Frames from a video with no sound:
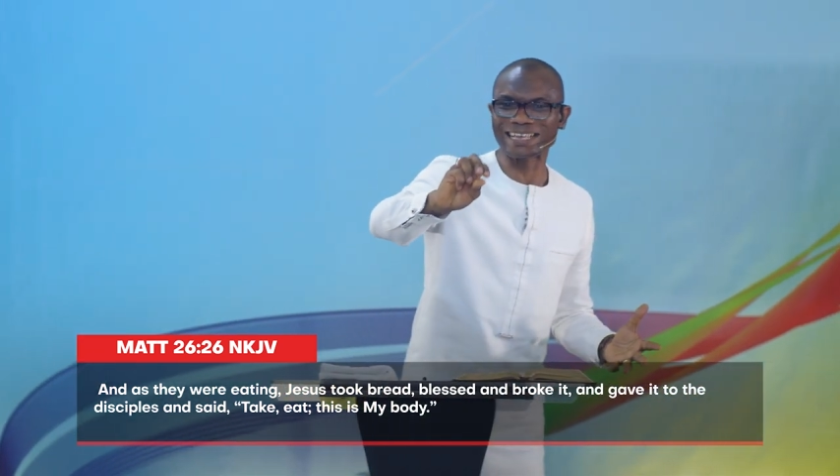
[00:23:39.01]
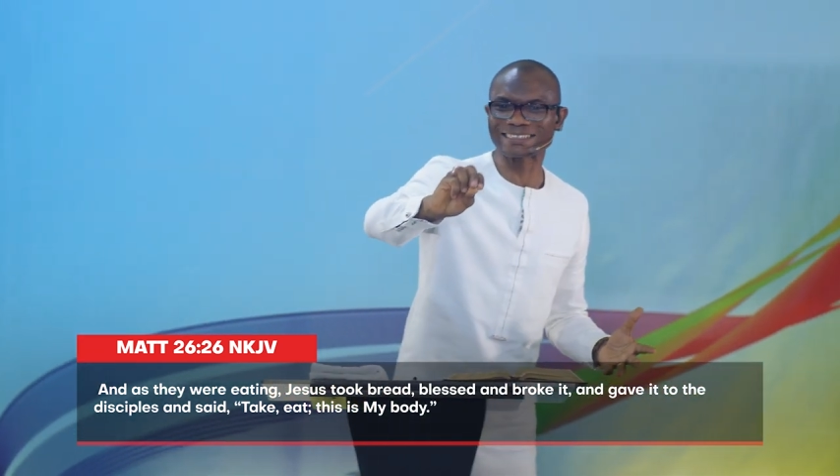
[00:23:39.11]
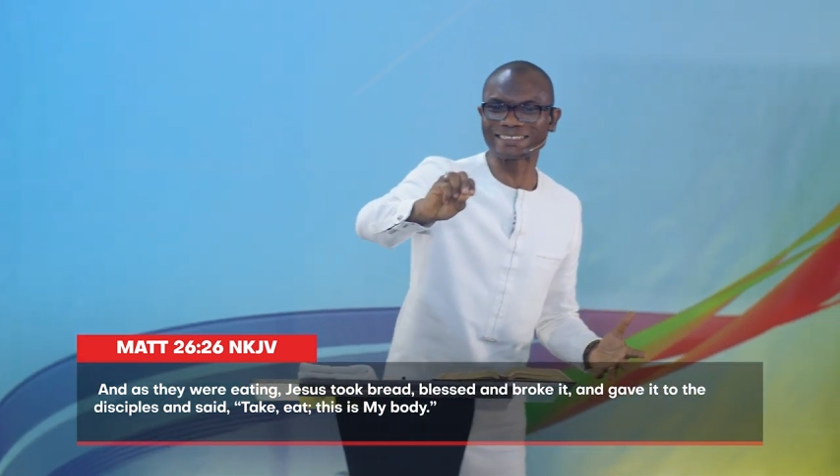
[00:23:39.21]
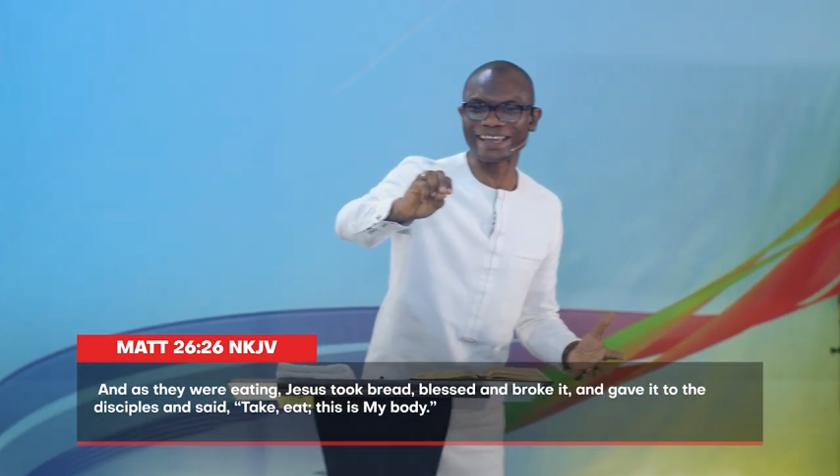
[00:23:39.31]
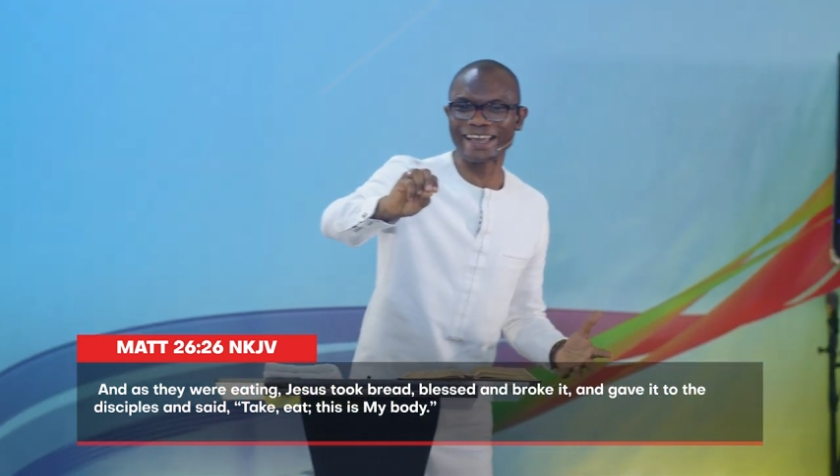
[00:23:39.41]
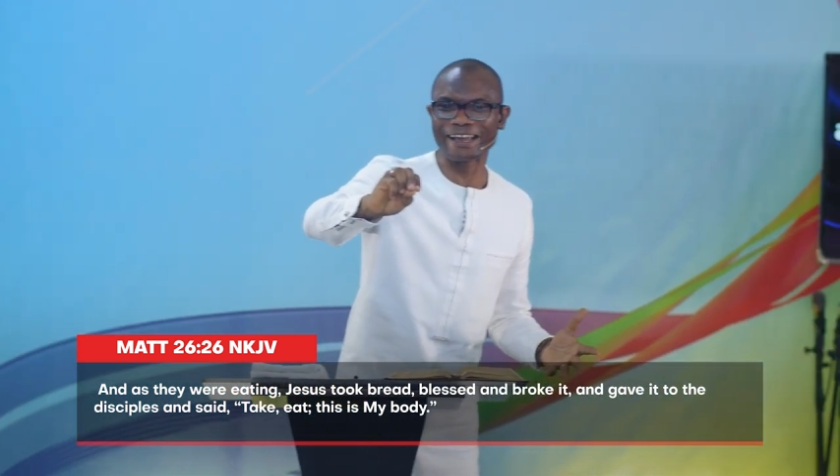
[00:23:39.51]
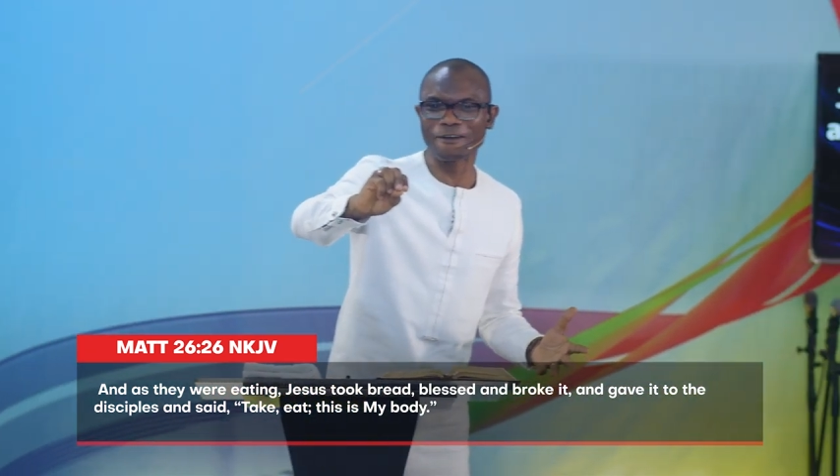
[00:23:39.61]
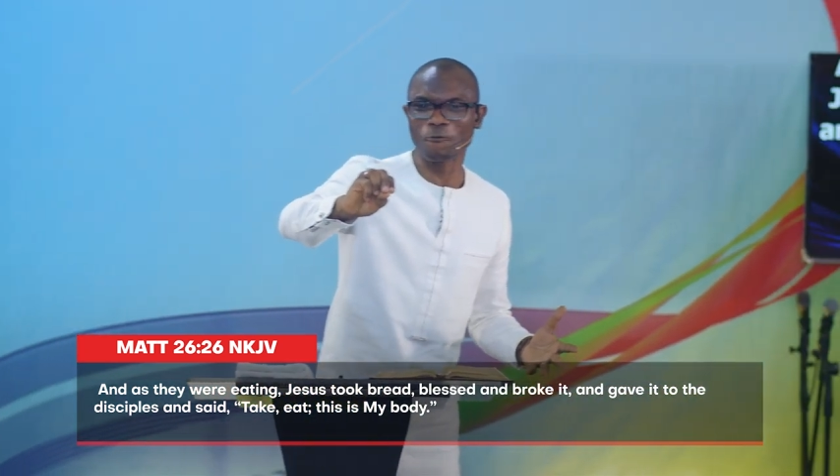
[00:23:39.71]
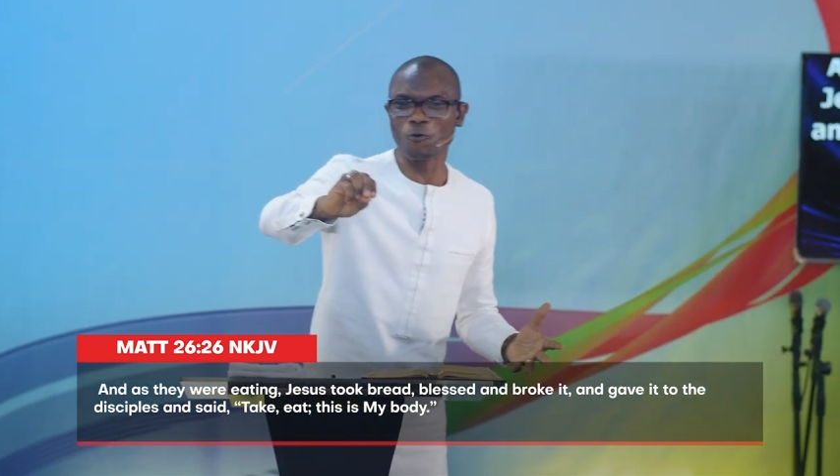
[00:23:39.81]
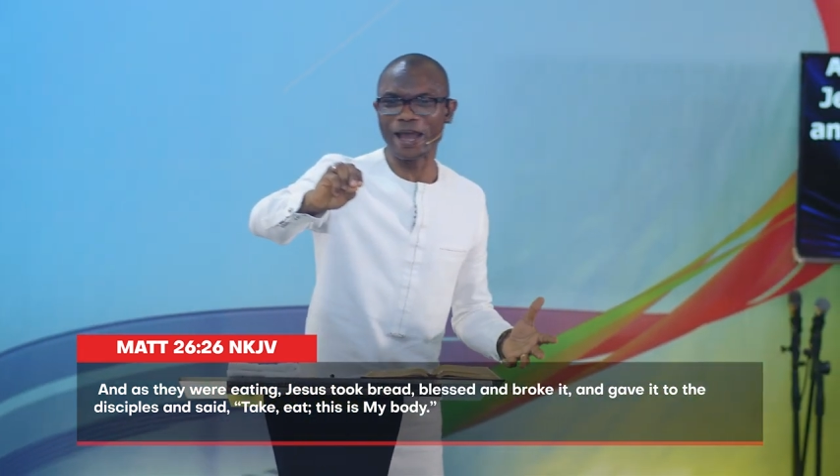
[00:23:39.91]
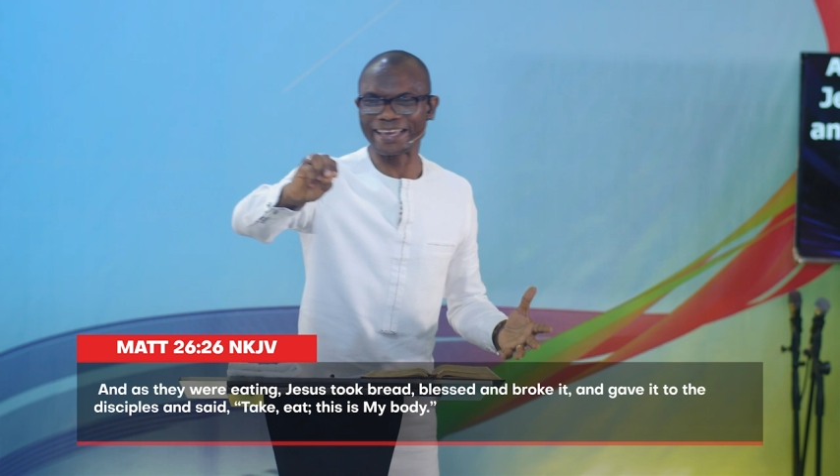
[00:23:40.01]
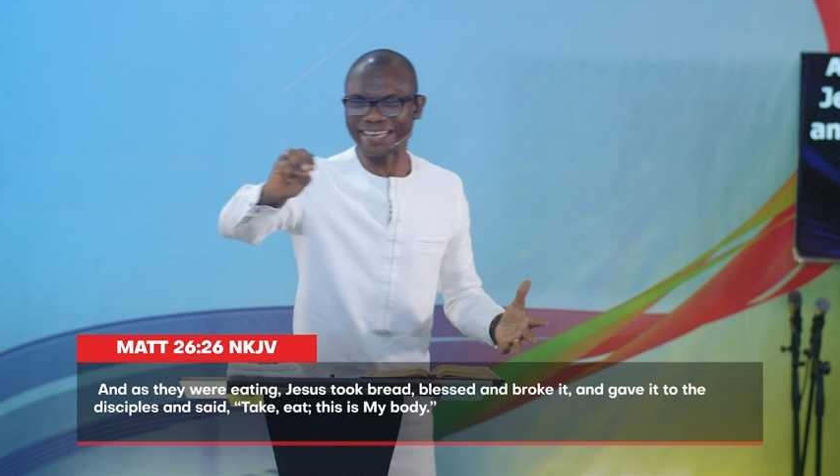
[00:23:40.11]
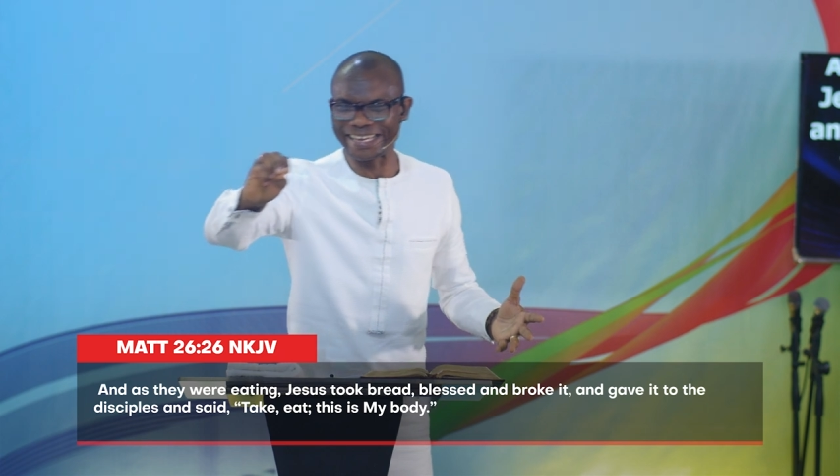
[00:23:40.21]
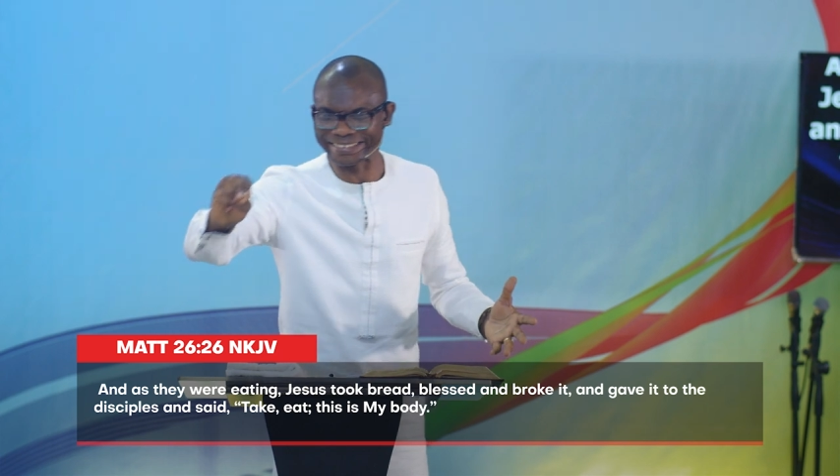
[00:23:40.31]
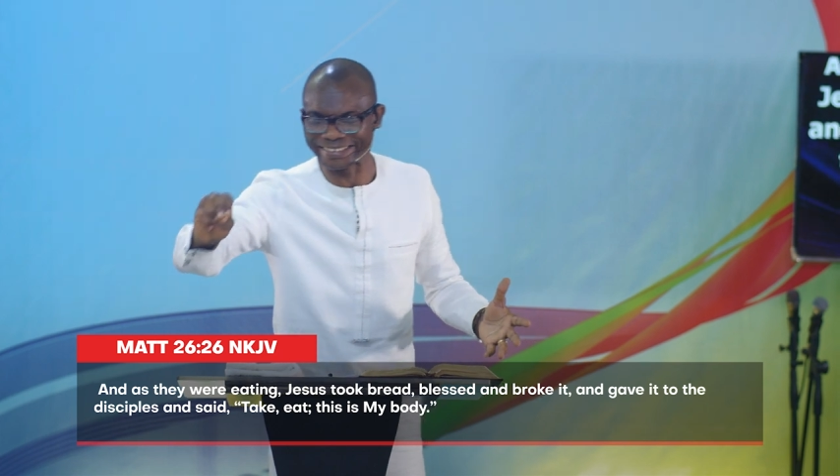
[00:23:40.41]
as they were
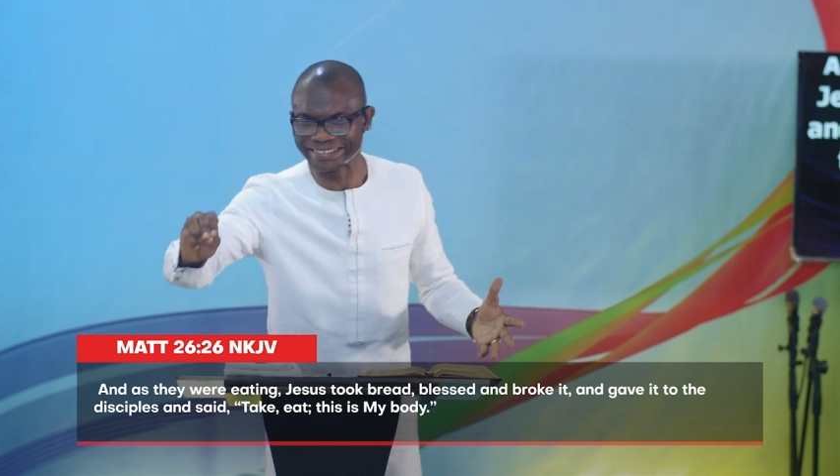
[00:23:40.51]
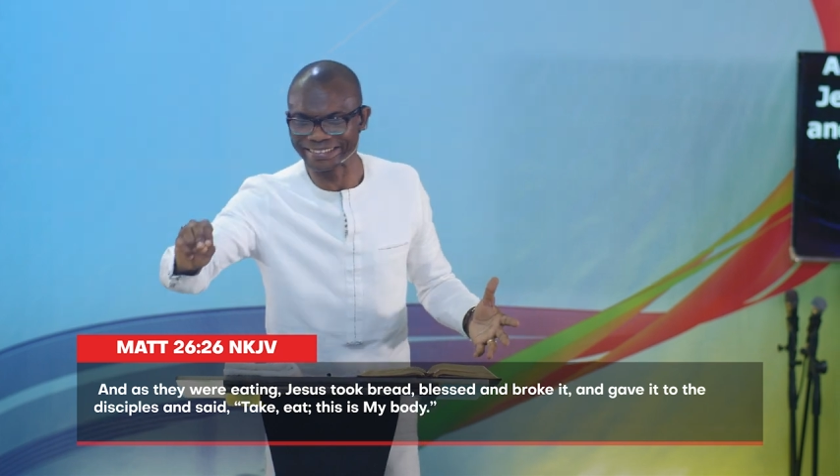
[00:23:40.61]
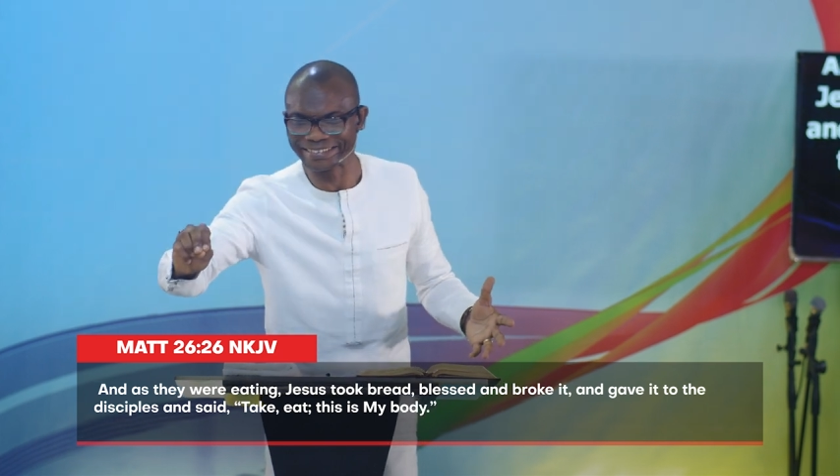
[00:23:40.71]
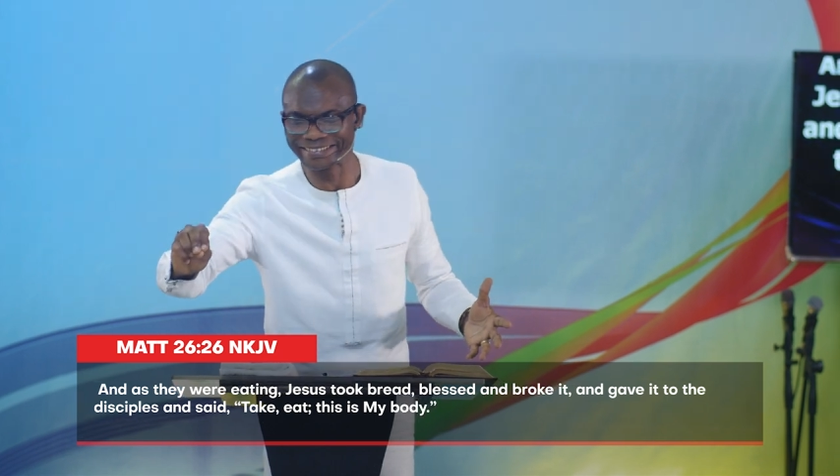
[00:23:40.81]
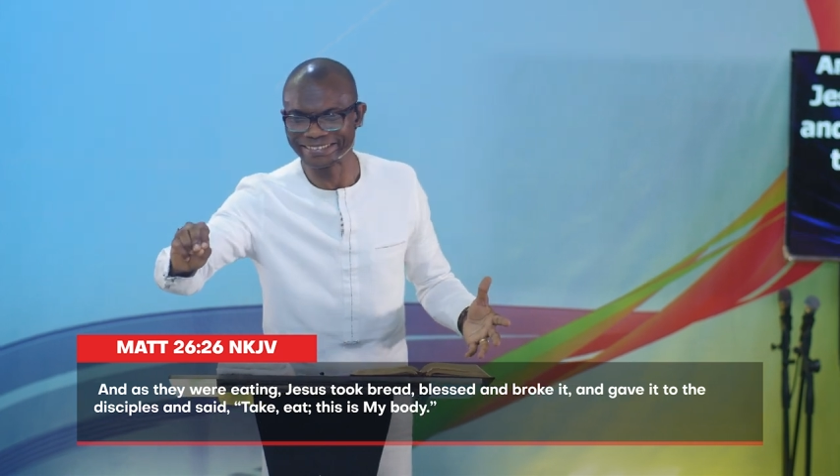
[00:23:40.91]
eating,